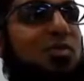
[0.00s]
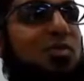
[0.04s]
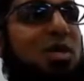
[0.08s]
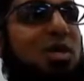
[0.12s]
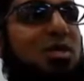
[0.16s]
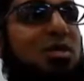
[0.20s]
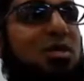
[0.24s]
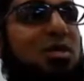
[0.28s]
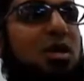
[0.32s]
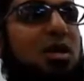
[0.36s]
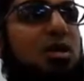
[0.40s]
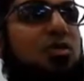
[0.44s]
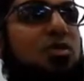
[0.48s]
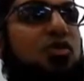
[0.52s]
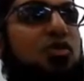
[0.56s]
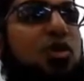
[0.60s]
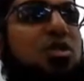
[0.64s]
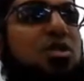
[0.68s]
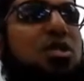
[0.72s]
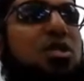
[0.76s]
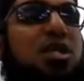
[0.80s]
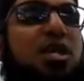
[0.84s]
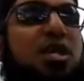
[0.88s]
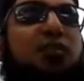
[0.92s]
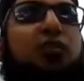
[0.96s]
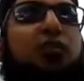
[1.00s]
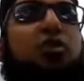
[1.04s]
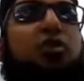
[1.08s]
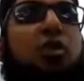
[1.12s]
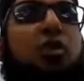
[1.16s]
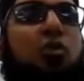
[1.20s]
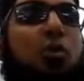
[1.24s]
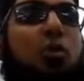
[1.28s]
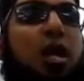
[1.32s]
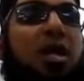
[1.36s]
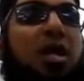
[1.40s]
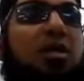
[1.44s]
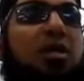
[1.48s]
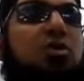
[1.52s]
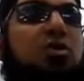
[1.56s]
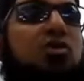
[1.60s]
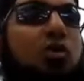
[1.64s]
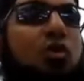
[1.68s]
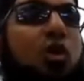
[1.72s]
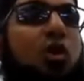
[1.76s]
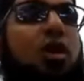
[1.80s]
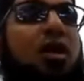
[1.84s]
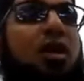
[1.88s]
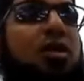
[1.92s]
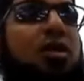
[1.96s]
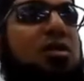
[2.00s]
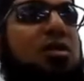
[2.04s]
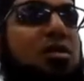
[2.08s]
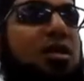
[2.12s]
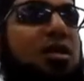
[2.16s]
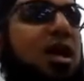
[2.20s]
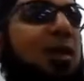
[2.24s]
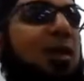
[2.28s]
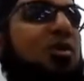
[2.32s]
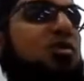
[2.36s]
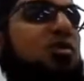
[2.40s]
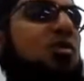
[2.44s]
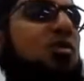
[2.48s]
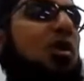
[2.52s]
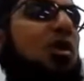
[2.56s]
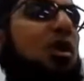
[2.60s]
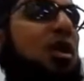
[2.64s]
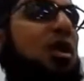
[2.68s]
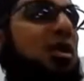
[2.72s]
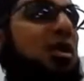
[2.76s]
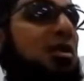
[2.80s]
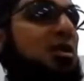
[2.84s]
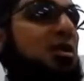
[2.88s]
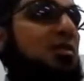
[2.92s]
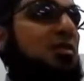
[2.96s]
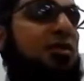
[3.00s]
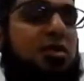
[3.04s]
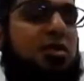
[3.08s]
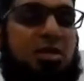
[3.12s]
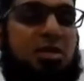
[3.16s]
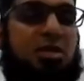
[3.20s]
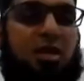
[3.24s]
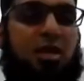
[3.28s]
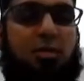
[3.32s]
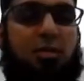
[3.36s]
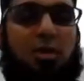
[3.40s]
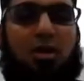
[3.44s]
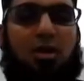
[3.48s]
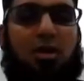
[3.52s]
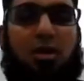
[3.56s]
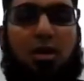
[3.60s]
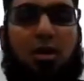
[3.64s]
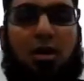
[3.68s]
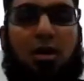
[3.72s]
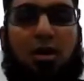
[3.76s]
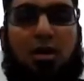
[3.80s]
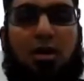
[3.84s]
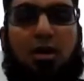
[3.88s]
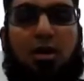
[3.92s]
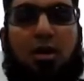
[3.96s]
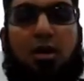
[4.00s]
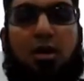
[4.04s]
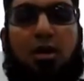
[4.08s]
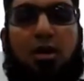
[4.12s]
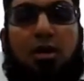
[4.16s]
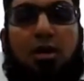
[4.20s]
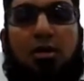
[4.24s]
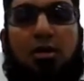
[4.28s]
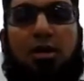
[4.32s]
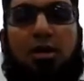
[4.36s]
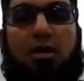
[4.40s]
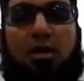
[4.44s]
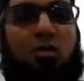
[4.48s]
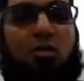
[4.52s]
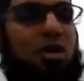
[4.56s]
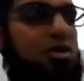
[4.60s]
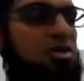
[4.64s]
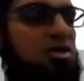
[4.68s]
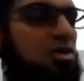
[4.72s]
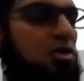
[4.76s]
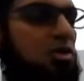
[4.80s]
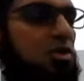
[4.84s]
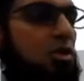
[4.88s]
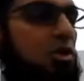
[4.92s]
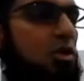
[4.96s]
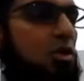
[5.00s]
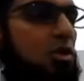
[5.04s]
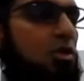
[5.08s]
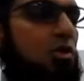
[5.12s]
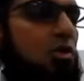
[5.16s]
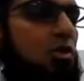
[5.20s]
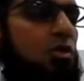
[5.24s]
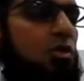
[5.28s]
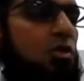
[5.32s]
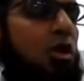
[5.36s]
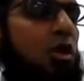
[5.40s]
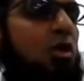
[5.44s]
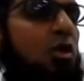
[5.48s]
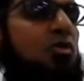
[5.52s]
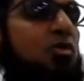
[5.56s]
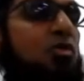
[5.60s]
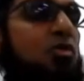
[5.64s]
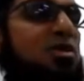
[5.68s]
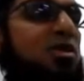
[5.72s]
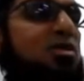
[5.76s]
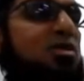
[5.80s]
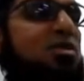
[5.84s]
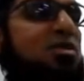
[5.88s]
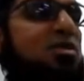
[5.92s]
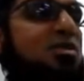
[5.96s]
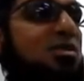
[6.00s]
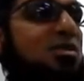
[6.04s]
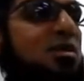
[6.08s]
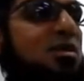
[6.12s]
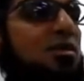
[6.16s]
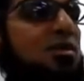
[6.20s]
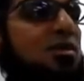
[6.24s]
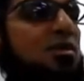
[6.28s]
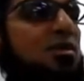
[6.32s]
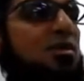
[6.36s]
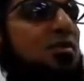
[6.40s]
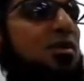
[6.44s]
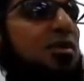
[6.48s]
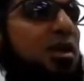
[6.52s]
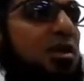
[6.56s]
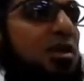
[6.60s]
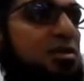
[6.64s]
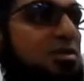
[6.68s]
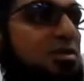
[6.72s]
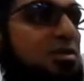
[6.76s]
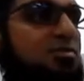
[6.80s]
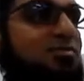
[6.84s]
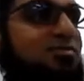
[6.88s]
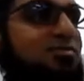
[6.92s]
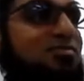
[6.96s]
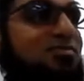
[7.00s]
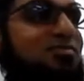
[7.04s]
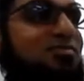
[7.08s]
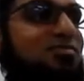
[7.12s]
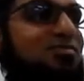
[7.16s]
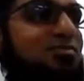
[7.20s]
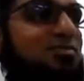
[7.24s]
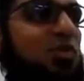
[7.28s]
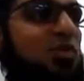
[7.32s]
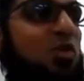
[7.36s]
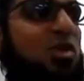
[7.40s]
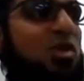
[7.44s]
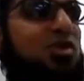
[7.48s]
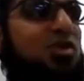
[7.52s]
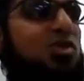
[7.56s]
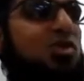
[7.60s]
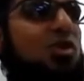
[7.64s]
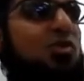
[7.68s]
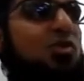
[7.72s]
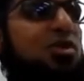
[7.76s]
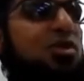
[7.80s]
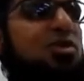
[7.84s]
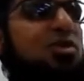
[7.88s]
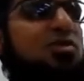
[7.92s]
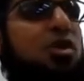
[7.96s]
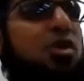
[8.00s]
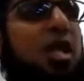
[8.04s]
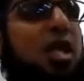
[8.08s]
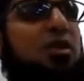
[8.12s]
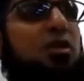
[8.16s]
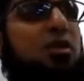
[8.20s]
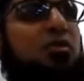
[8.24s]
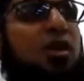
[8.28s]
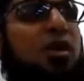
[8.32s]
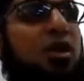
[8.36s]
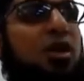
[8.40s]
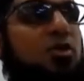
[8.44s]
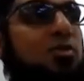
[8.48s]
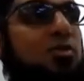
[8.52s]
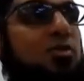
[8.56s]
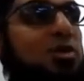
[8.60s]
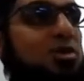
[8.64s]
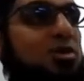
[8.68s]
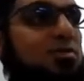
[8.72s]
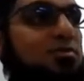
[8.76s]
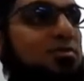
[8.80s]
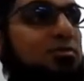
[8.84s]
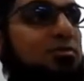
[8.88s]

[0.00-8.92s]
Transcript: Right? So they say, therefore, the Quran is wrong and Islam is wrong. And Islam. Now, what's wrong with this phrase? What's wrong with this line of argument?